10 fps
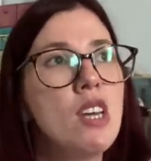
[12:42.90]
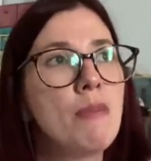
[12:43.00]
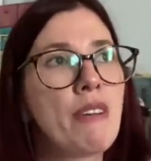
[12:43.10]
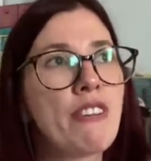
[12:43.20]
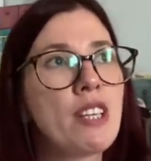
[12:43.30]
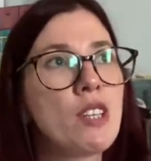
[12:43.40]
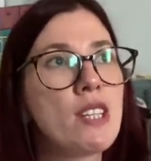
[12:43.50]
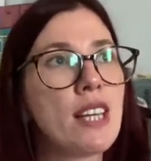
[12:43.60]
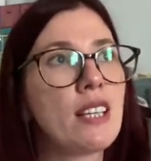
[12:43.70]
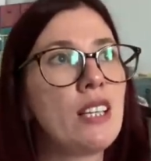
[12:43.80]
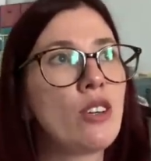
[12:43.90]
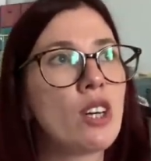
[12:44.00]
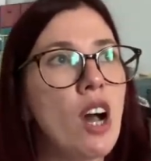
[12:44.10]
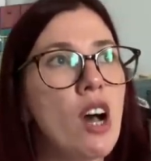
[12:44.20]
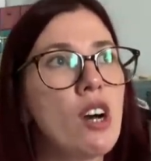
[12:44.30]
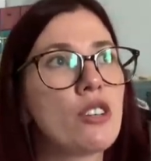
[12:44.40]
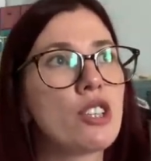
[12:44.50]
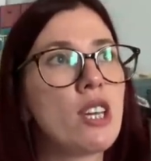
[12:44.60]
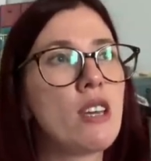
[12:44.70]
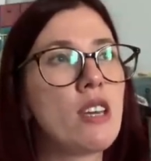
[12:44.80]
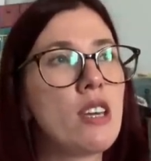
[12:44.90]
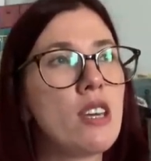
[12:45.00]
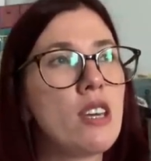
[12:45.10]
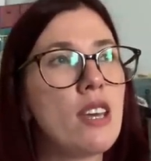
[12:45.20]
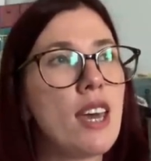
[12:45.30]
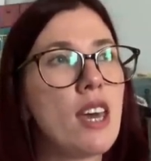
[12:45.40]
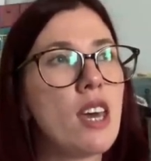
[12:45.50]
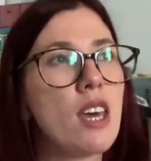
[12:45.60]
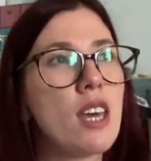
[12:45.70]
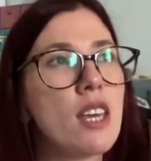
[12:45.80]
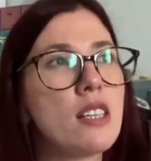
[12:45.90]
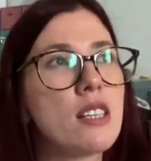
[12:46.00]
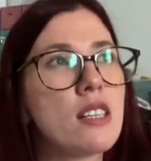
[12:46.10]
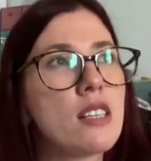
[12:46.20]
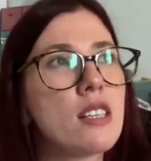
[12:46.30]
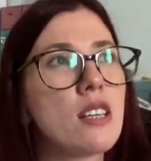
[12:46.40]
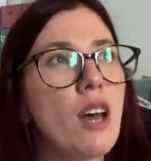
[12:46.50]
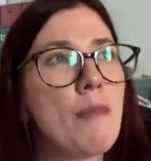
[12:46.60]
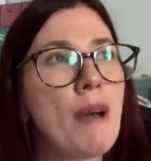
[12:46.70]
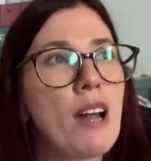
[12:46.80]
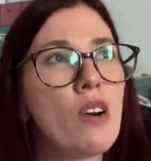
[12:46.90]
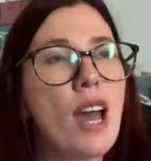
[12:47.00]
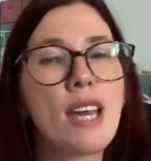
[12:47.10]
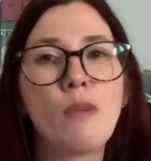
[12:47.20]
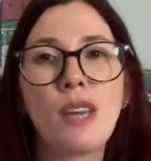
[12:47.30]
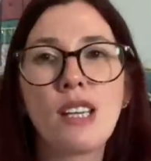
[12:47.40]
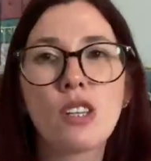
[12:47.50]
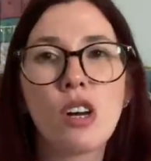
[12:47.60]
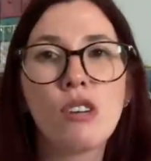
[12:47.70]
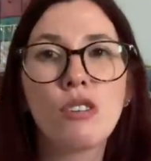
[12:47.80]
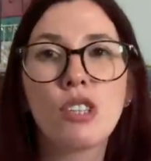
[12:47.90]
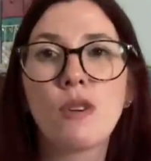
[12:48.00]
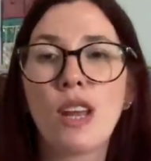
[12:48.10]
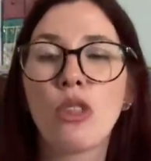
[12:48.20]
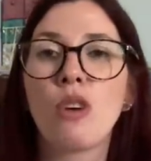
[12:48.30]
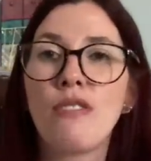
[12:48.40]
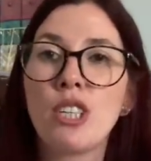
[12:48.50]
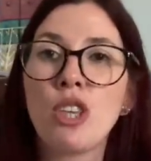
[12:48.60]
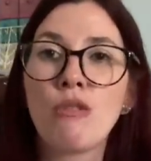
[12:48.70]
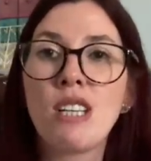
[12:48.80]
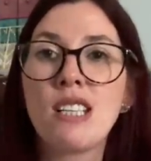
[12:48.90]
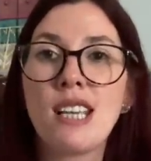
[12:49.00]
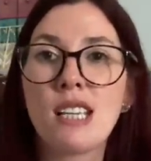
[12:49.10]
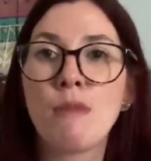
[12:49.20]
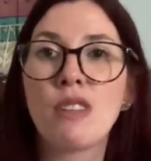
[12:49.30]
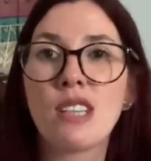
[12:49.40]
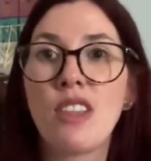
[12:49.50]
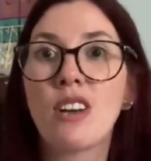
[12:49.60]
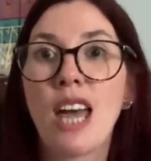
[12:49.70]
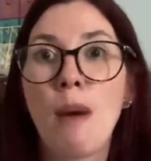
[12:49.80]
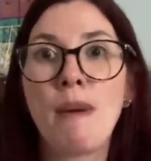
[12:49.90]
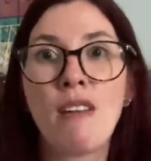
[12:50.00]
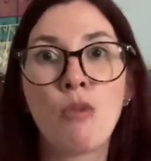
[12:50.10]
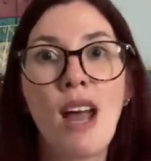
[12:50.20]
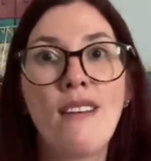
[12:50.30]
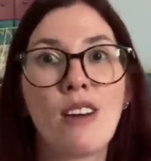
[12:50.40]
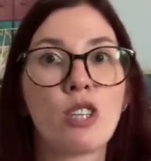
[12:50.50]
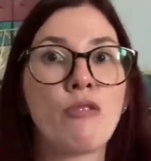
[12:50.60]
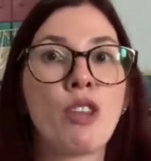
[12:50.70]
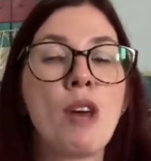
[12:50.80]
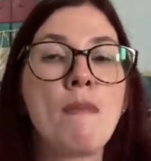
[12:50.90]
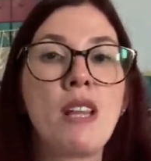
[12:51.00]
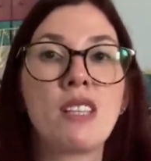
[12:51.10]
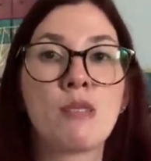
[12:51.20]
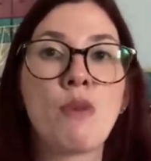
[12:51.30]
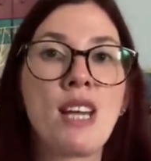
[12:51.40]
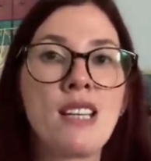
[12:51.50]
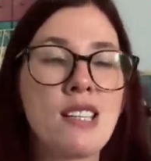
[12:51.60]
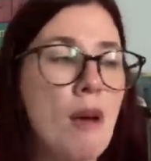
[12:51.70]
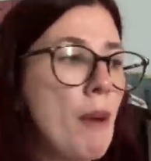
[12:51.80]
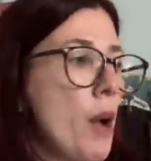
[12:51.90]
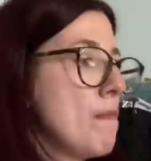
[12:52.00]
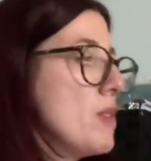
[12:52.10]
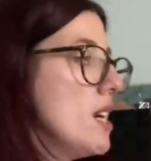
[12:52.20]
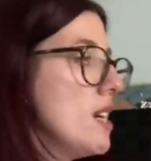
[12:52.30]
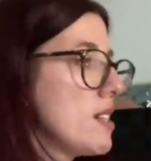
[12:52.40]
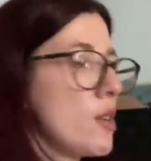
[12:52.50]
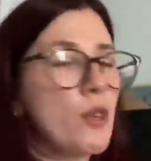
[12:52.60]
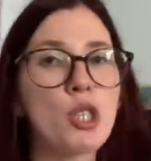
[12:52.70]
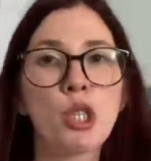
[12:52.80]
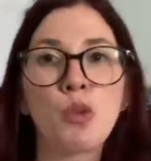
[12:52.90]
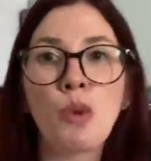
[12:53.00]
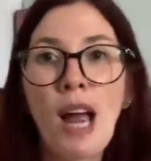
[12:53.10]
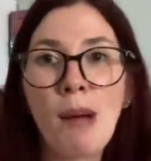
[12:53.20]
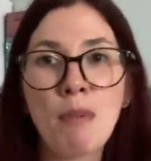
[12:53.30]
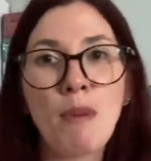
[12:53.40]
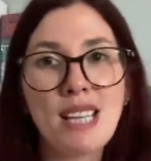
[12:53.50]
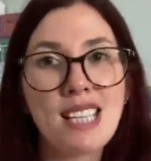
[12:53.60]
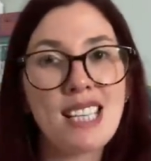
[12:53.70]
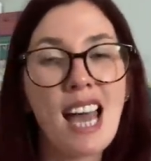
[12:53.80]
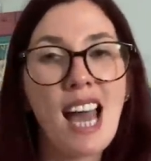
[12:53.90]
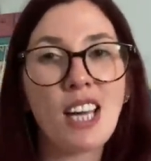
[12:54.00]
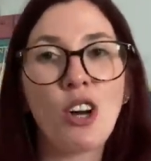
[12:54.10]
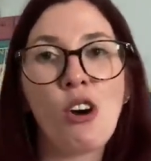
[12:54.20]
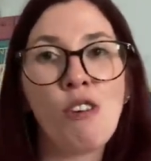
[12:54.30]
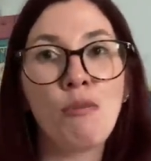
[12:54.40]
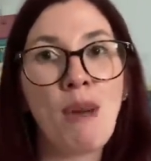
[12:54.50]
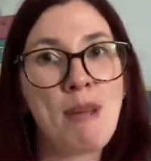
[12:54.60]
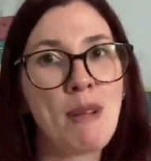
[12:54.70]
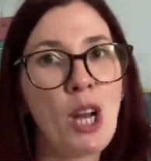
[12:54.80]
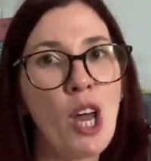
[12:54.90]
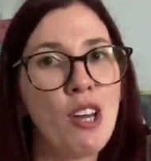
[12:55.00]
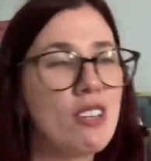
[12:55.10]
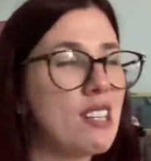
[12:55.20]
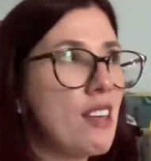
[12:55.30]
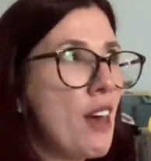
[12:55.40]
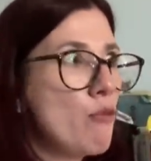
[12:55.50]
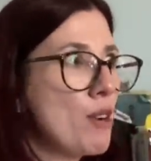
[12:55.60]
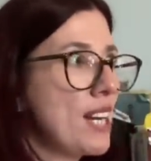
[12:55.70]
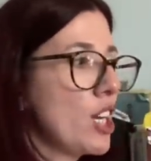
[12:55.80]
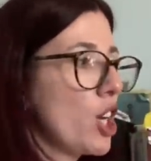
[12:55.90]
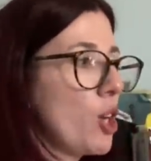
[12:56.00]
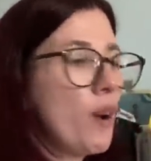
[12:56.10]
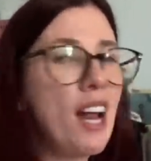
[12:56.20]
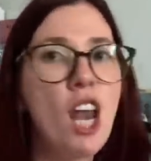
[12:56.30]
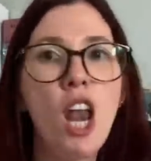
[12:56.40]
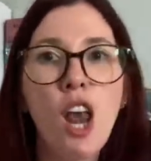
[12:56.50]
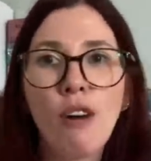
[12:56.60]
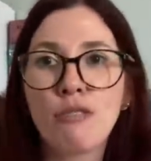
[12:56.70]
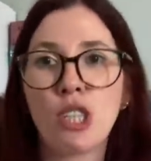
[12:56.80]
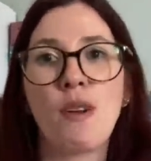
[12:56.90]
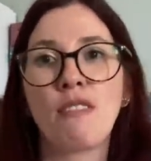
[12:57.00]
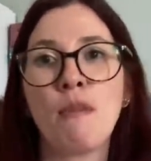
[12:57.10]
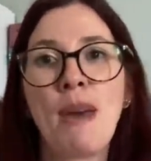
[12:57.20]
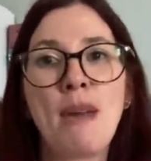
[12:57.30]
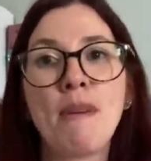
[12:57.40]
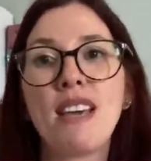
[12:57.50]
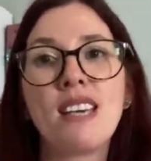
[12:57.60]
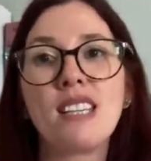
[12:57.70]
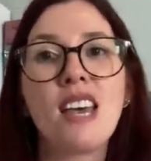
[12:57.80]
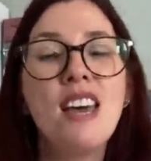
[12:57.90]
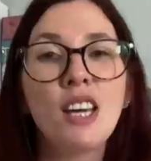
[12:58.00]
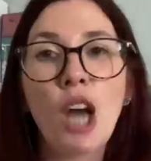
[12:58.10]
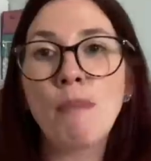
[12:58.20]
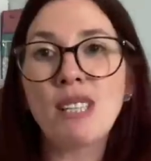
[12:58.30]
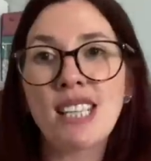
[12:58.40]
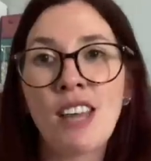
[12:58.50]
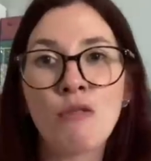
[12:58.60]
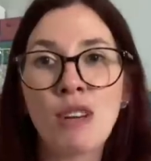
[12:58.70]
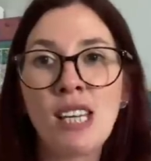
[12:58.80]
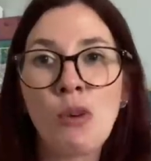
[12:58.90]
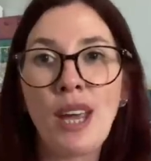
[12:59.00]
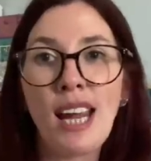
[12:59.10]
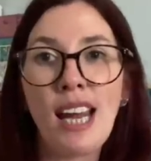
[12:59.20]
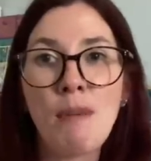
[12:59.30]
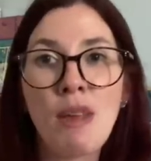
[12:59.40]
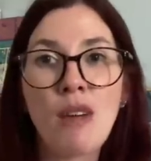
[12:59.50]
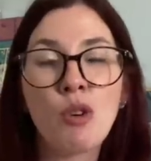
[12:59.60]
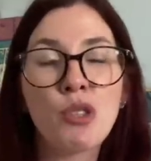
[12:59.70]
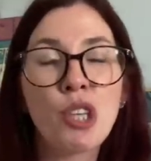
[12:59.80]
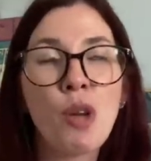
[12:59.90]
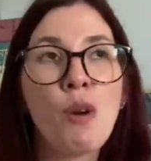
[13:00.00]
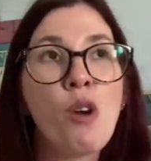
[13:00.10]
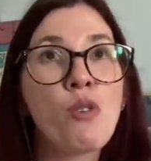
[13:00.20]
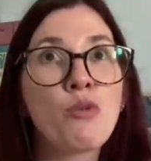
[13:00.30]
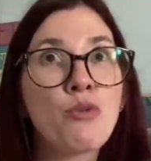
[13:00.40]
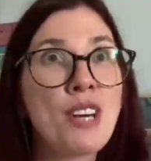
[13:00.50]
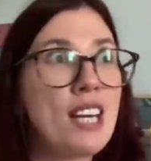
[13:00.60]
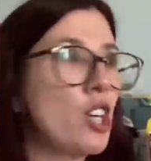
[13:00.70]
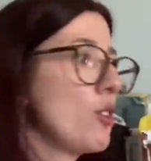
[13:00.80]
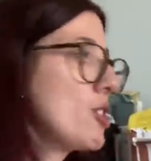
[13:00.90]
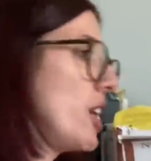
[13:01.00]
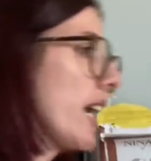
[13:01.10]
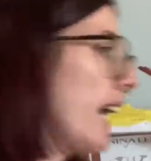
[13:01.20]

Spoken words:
my friend who's had the little girl, she is about 8 weeks old, so I thought if I do 3 to 6 months, then they'll get a bit of wear out of them in the spring summer. So I'll just grab my stack of baby clothes. They're really cute. I love sewing for babies. Comes together really quickly, but they're also really cute to look